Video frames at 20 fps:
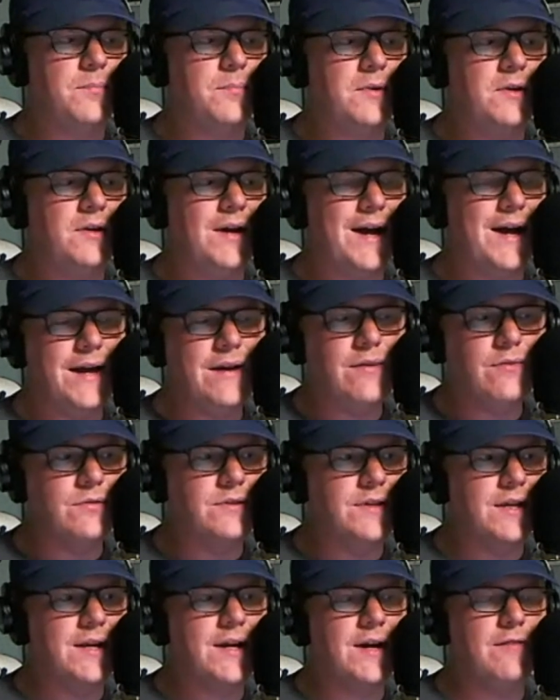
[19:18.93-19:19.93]
but I don't
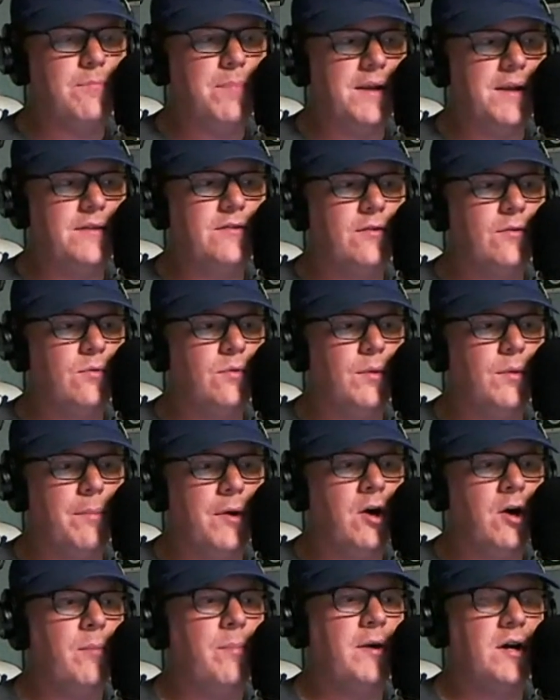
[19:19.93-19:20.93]
think I've been to a
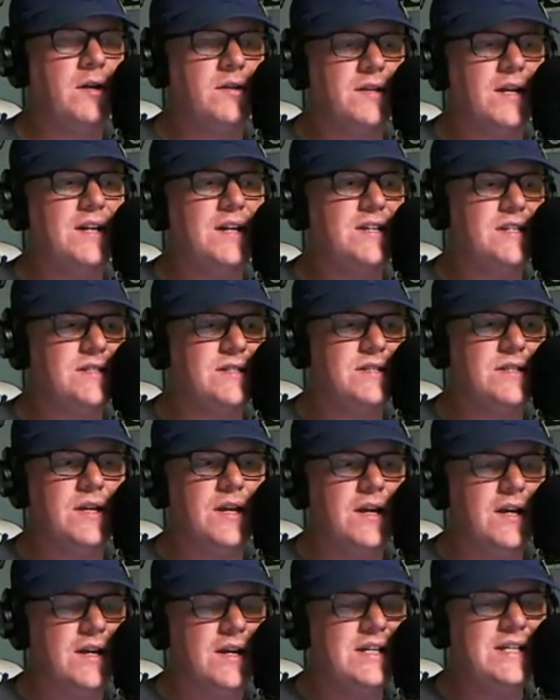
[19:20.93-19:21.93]
ballpark that I just
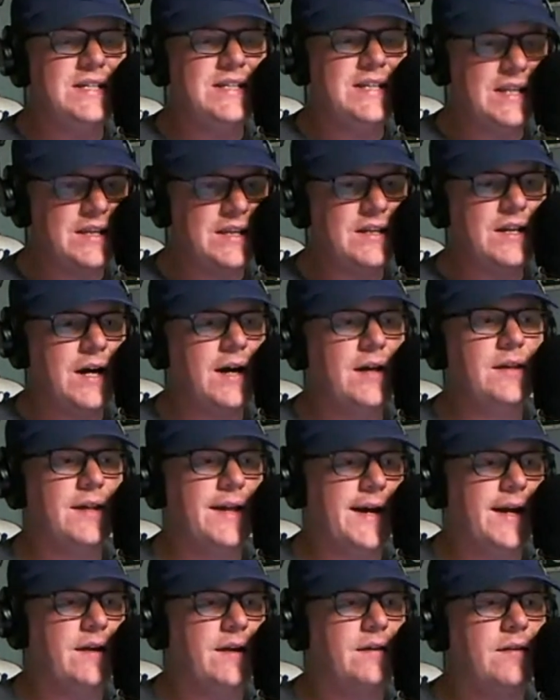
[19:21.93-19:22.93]
did not
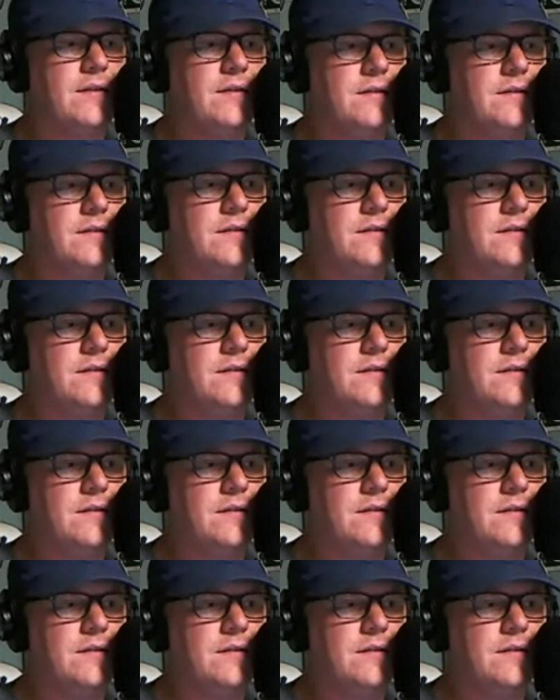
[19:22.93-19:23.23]
like.